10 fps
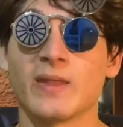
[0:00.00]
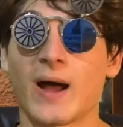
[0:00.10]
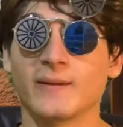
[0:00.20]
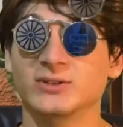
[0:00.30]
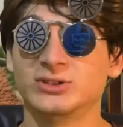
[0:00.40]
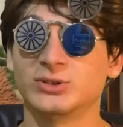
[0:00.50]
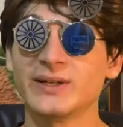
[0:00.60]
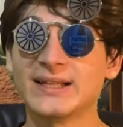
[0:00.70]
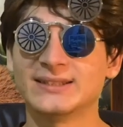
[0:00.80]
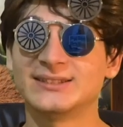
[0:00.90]
out on
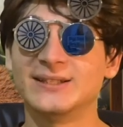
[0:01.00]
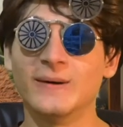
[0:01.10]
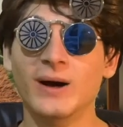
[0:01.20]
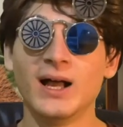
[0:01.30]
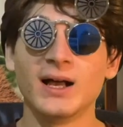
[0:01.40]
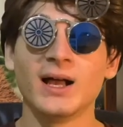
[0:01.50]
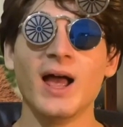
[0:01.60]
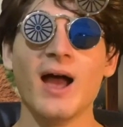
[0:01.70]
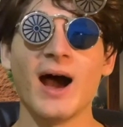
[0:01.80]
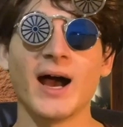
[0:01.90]
screen, so
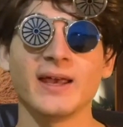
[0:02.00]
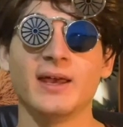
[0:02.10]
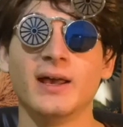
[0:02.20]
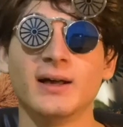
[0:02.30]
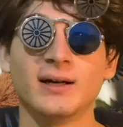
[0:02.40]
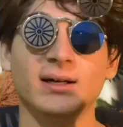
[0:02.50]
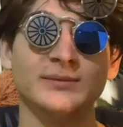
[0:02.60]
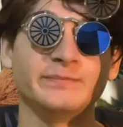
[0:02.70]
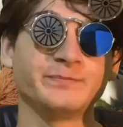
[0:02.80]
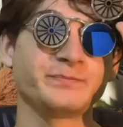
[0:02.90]
I
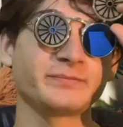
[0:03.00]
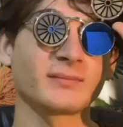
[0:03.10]
um,